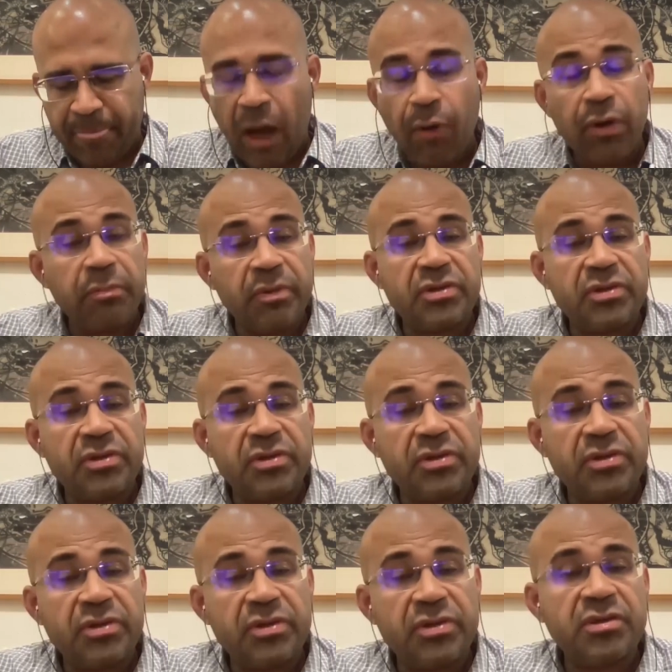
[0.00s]
our
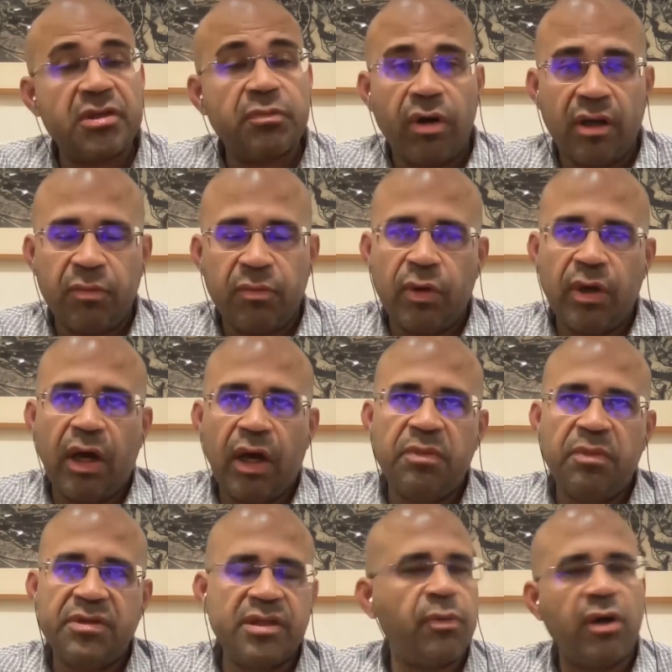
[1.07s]
business model, Amol,
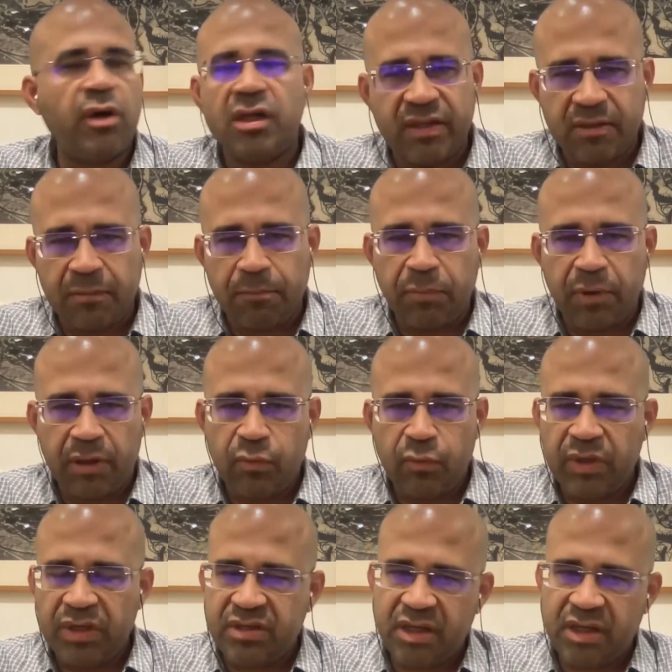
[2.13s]
our business model is very simple.